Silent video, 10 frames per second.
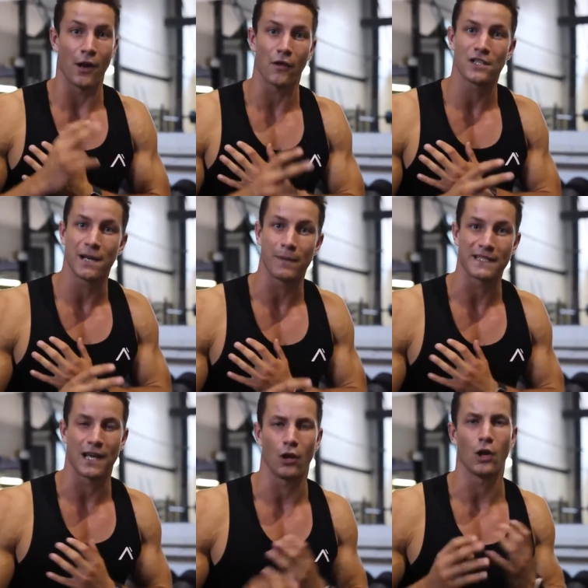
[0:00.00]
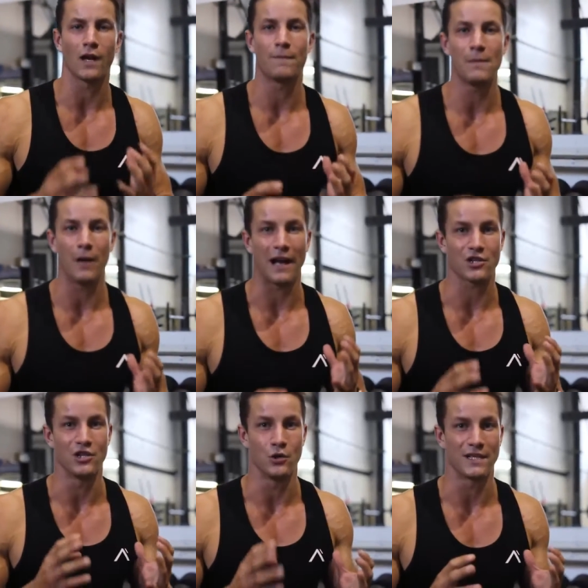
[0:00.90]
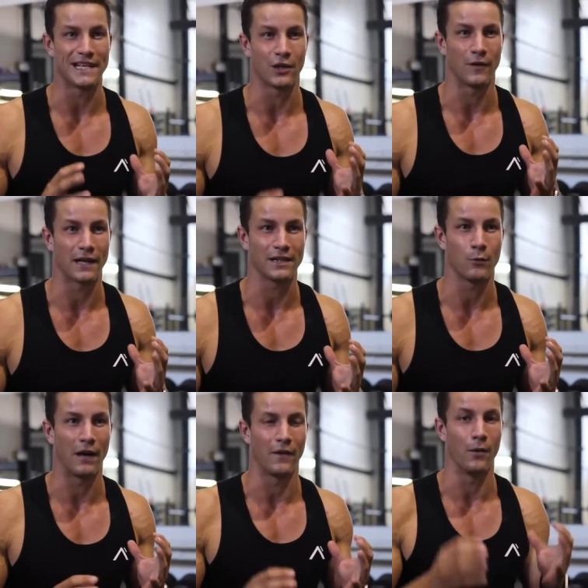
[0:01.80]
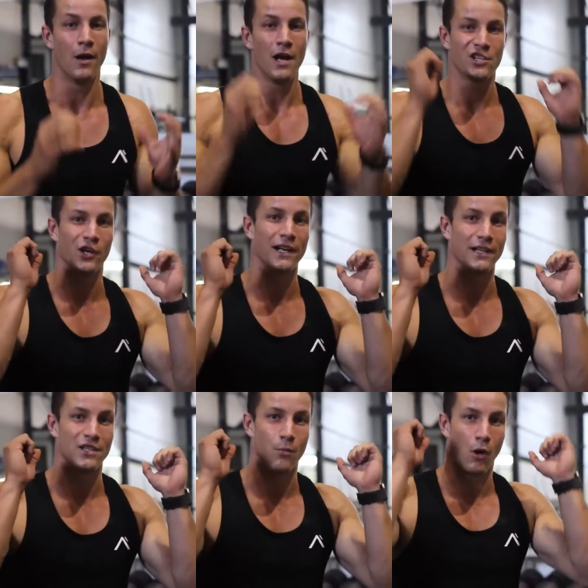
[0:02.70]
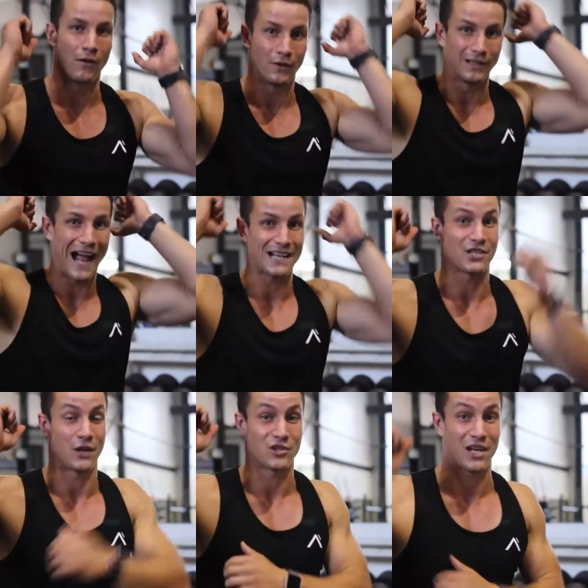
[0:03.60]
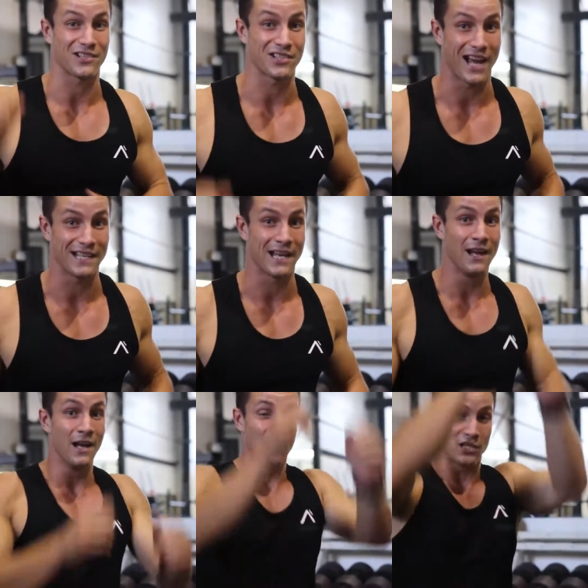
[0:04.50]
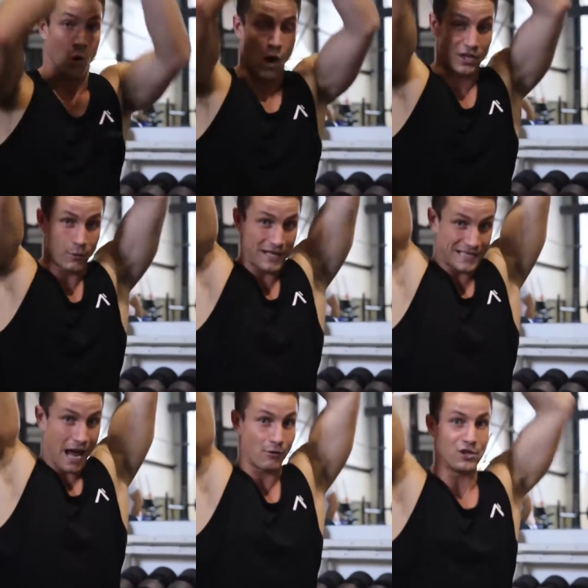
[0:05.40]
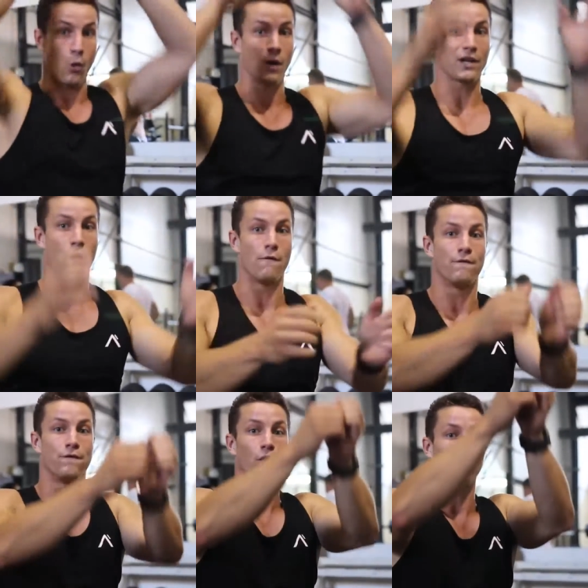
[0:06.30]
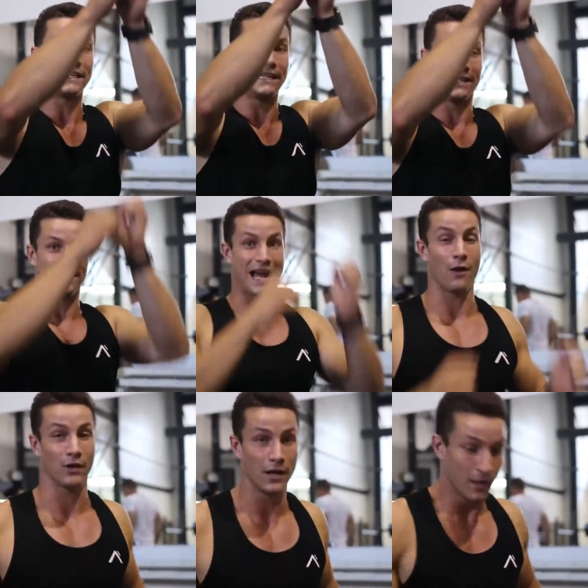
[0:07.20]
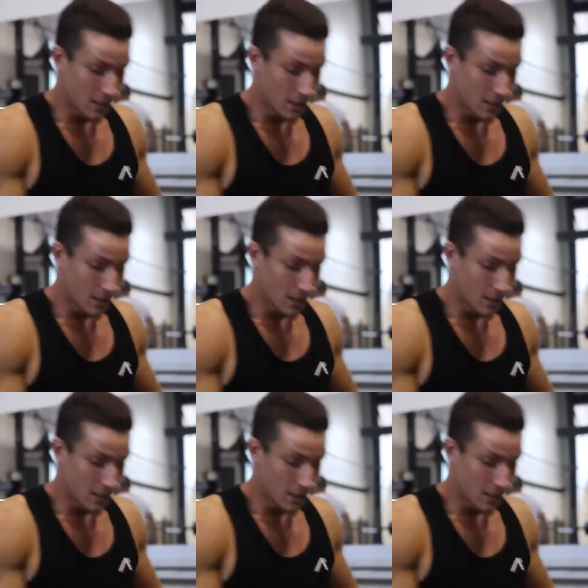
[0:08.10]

Another tip is a lot of people actually do this incorrectly where they'll turn it into more of a lat stretch exercise. So on your way down, you don't wanna go fully down.